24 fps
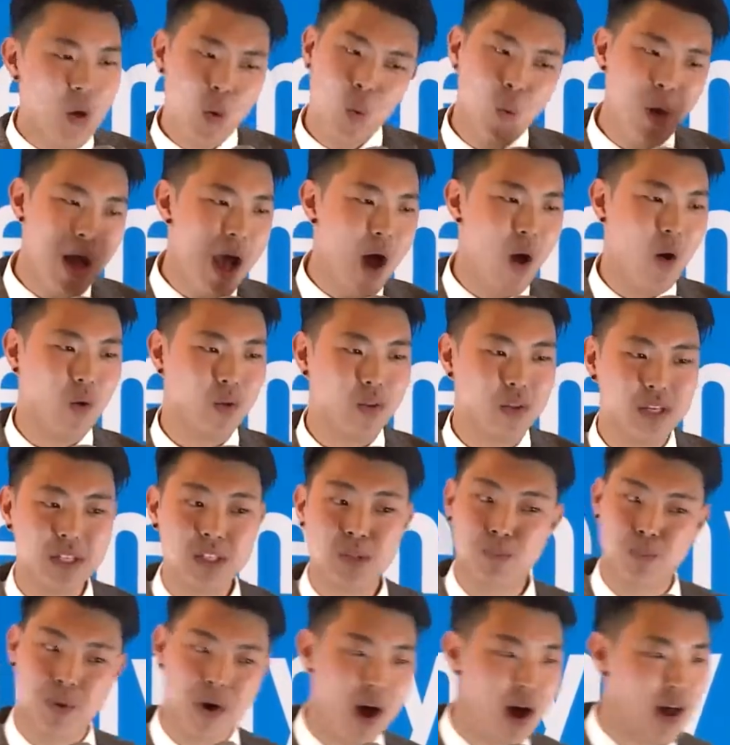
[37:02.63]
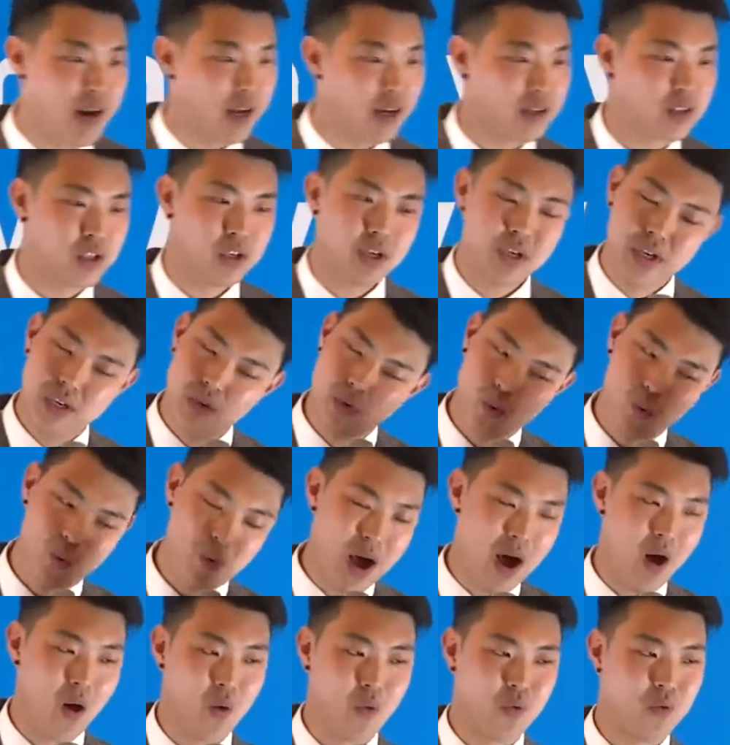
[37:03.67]
wow, this product,
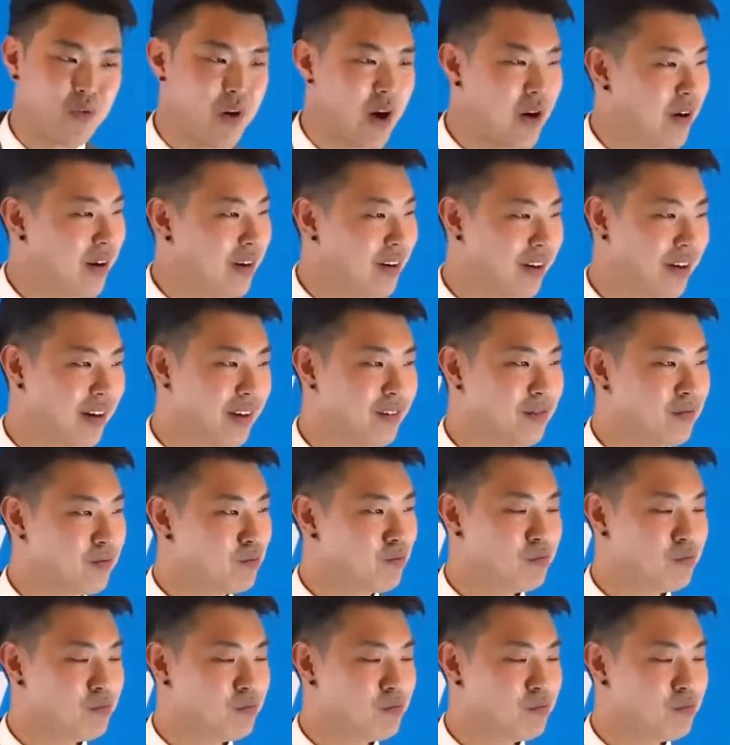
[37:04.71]
wow, very good.